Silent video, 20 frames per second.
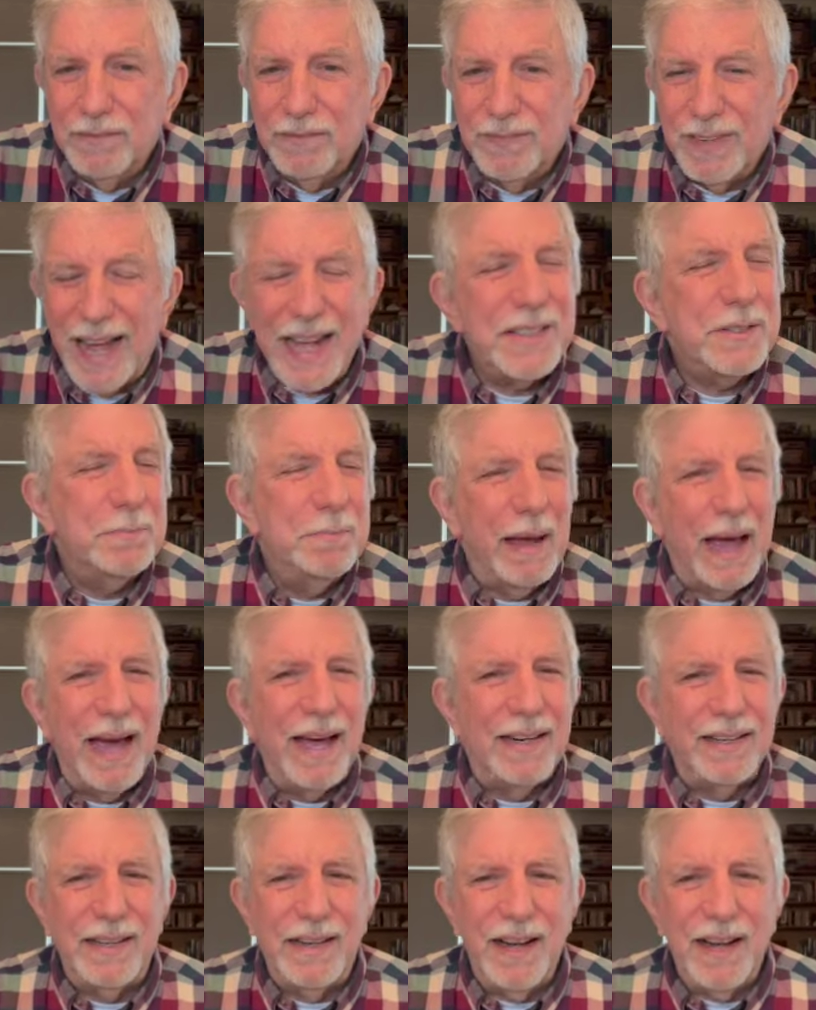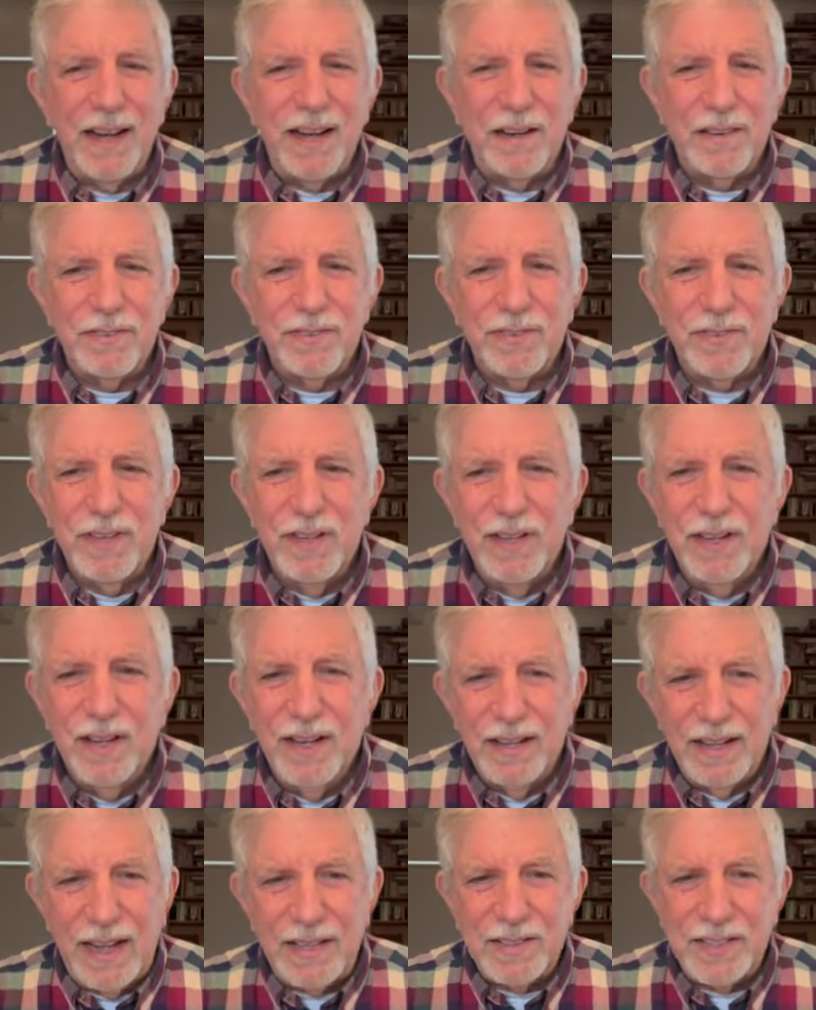That's bad enough.
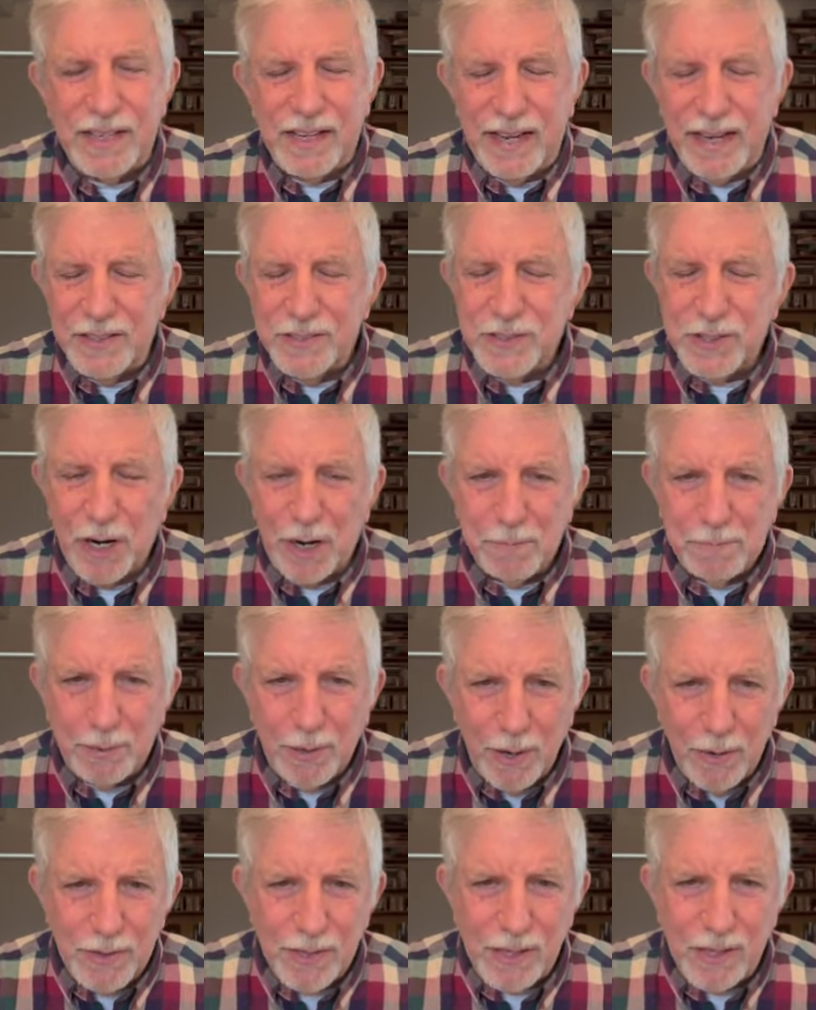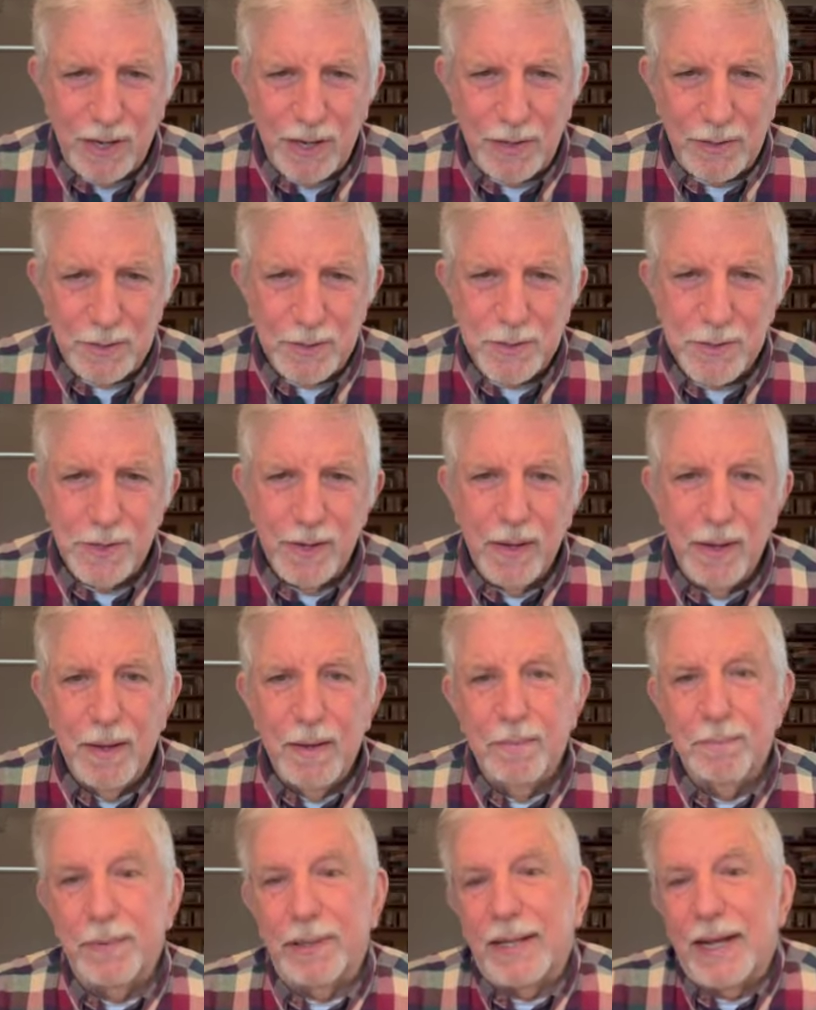That's against our protocols.
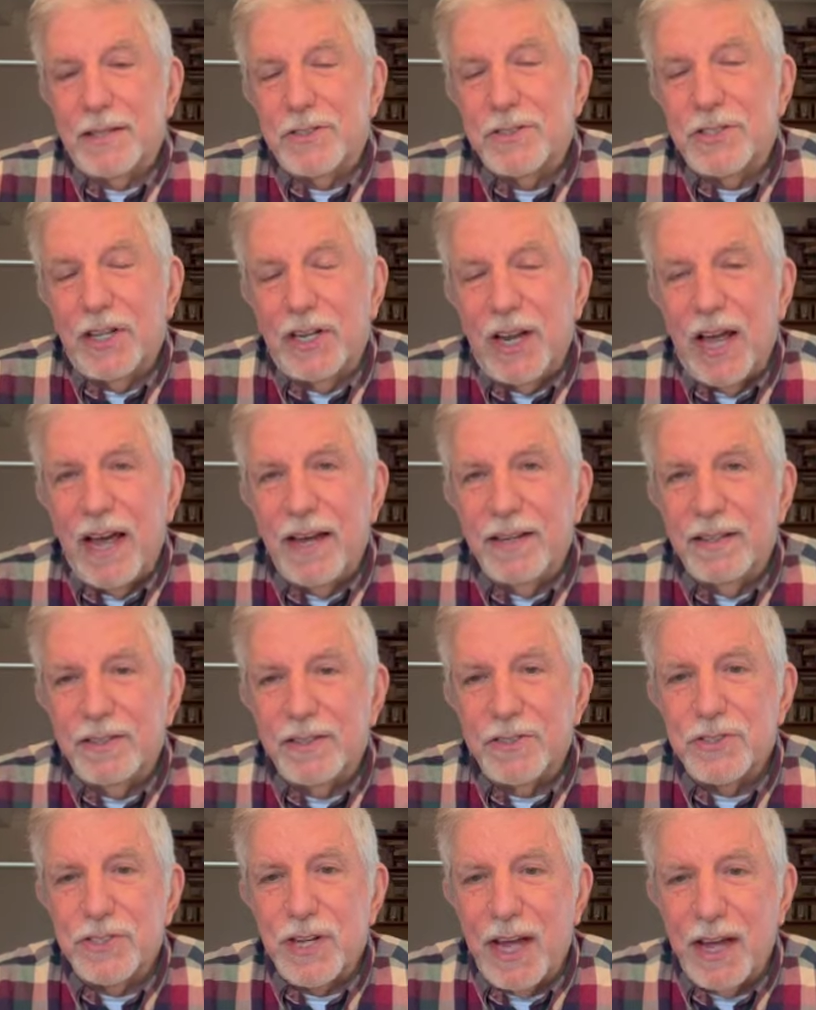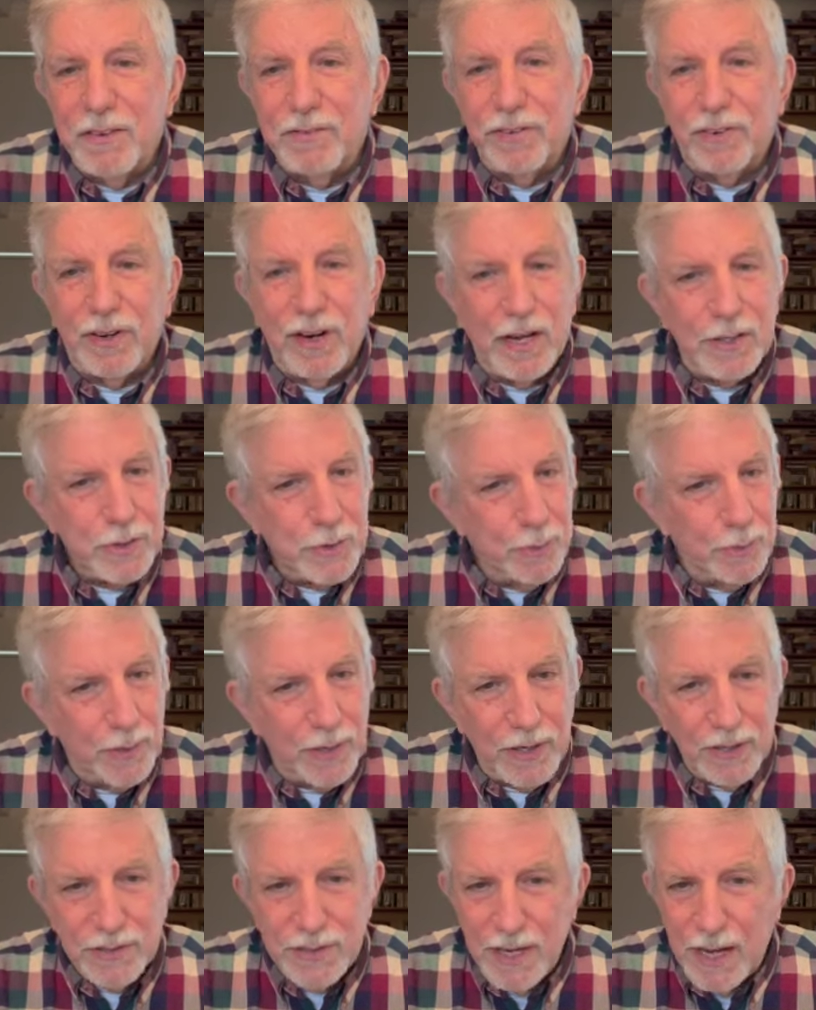But that's the line in the sand for us.
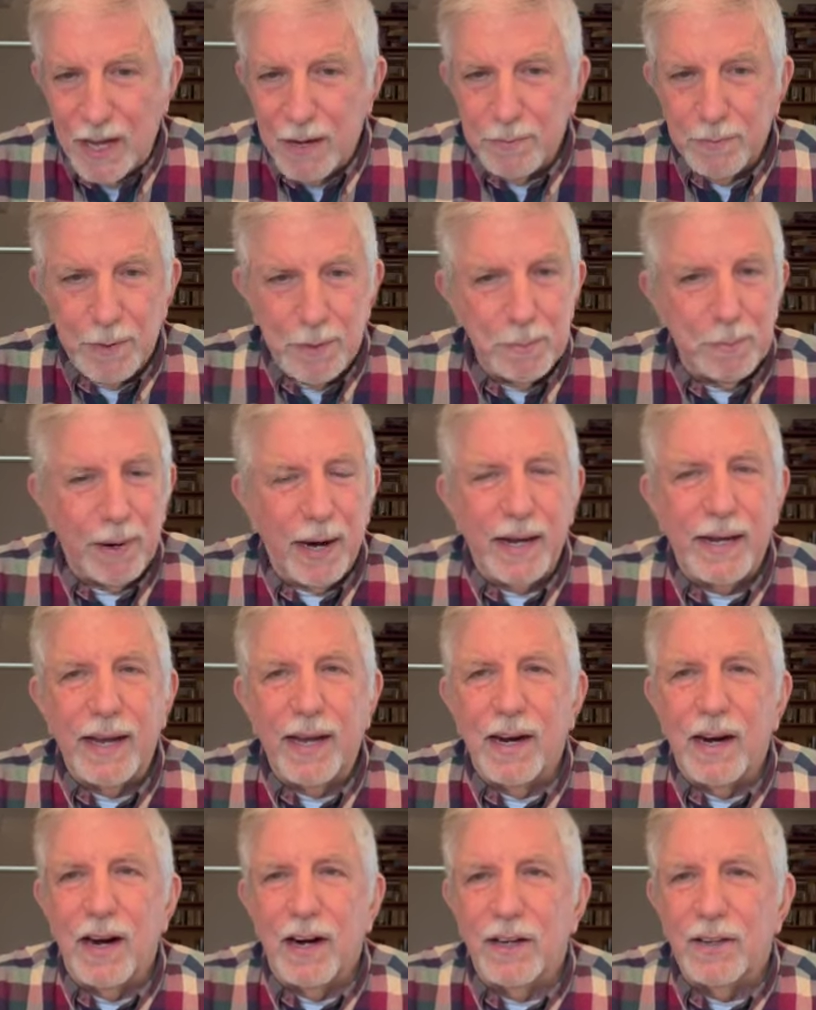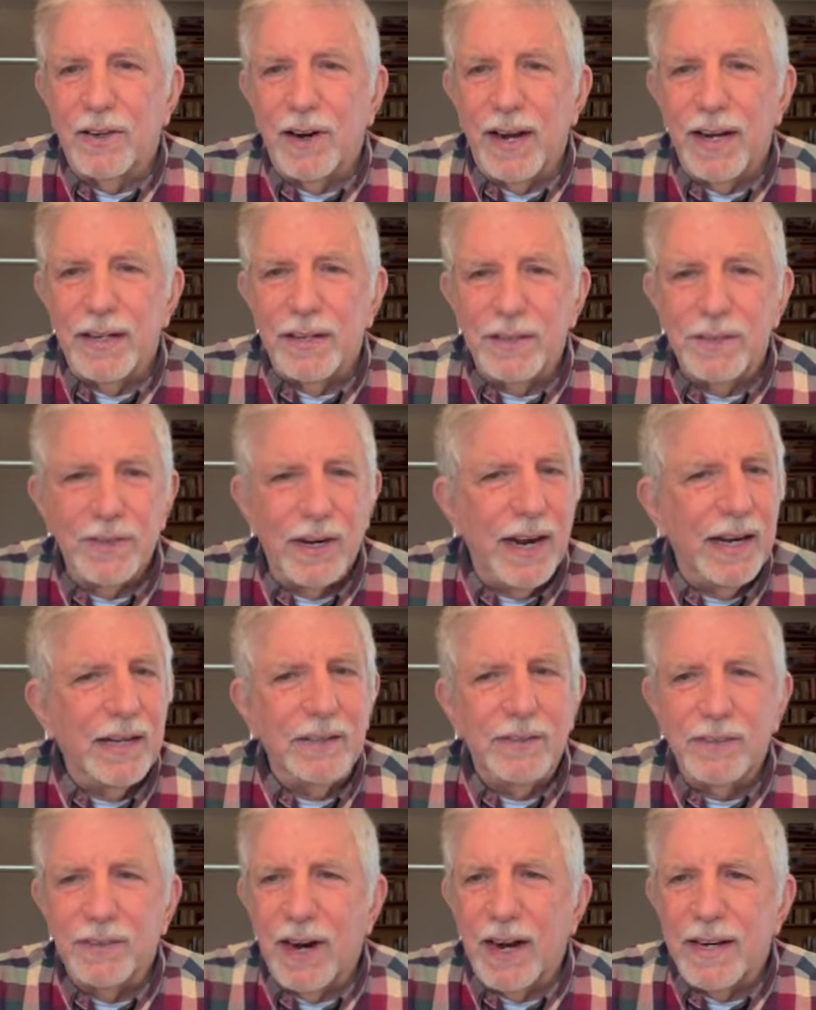We're done with breaking our
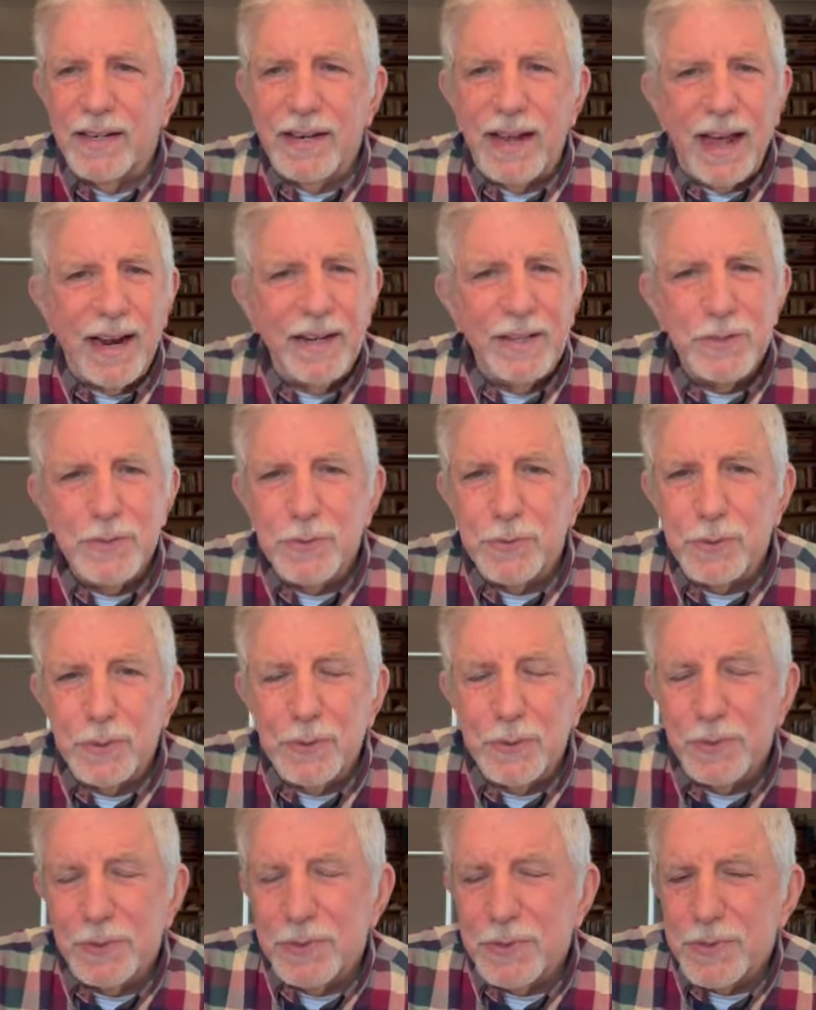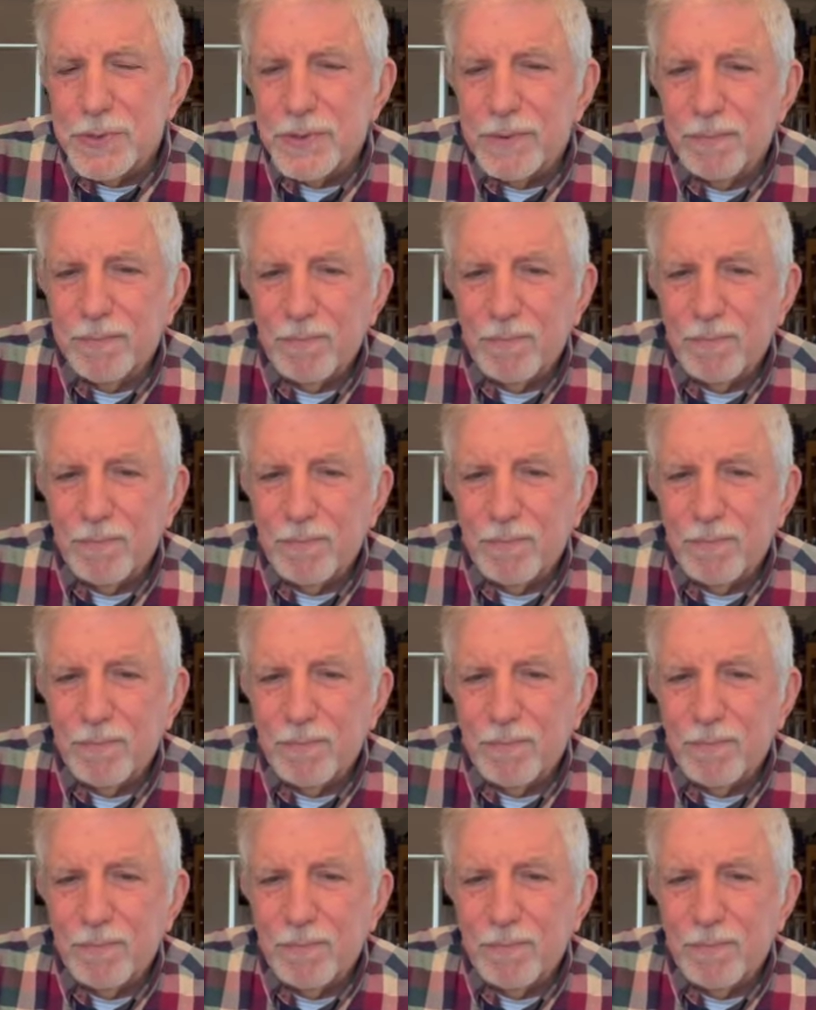great-great-granddaddy's rules.